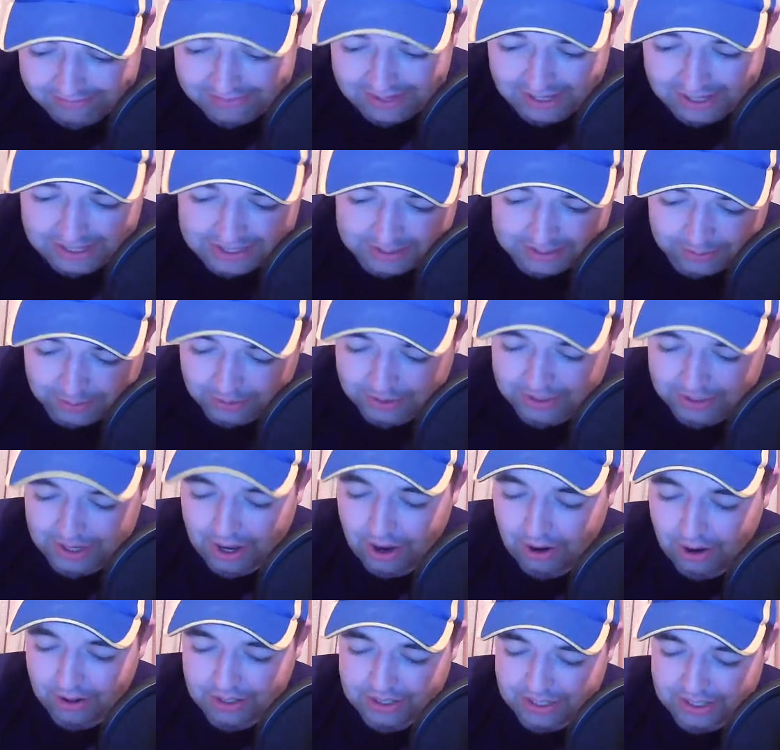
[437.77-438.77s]
I suppose, a
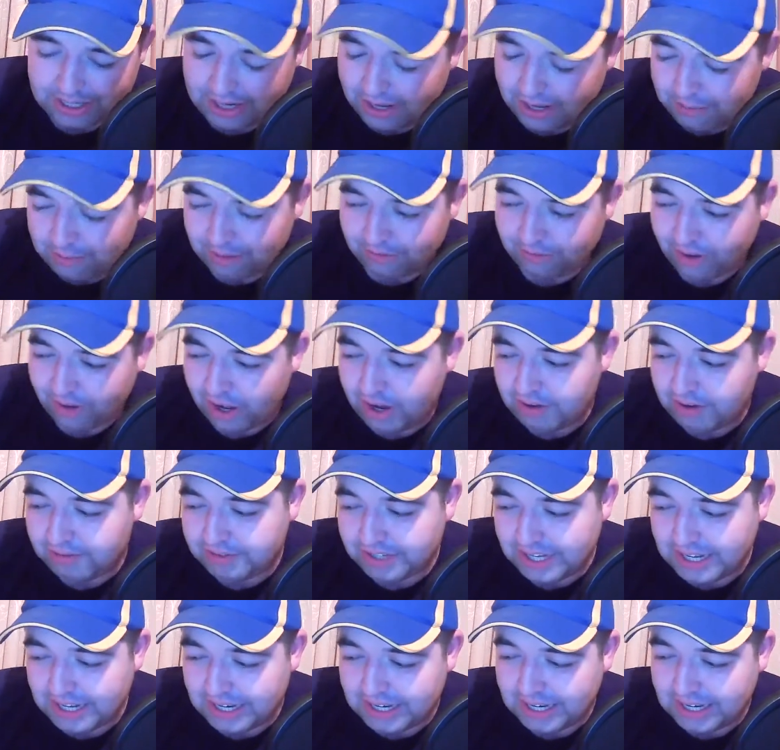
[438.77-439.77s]
horse that I'm involved
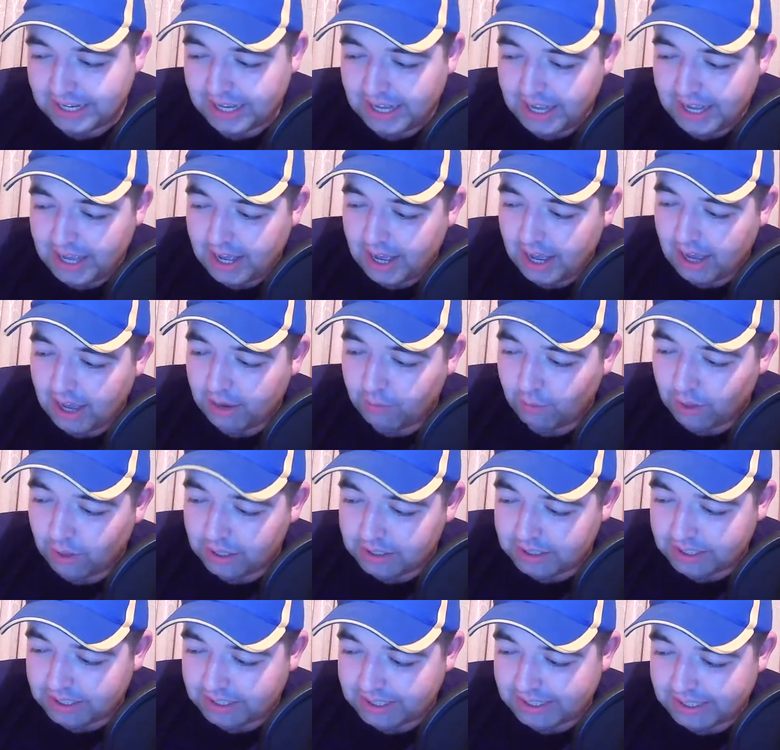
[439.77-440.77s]
in, I
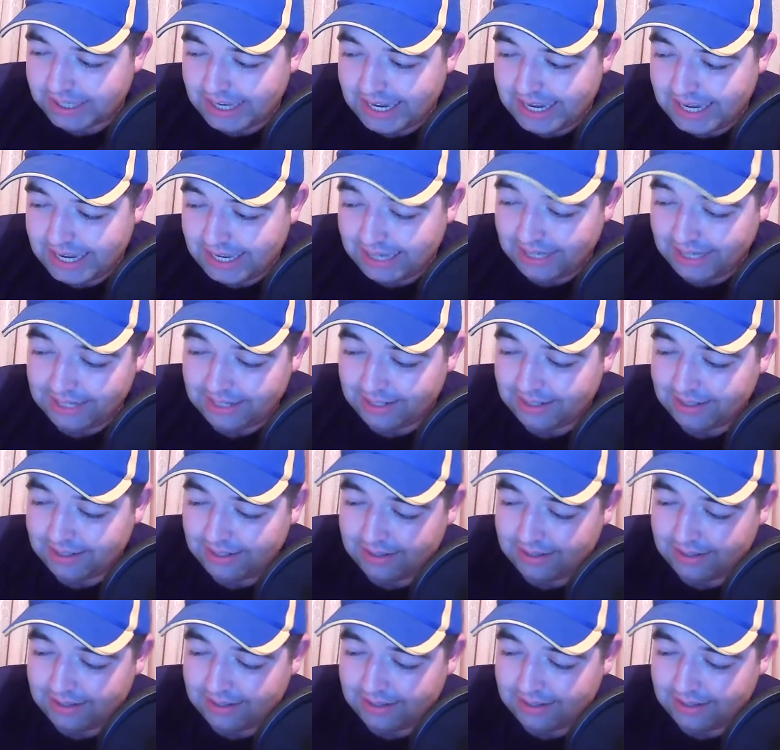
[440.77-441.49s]
want to see.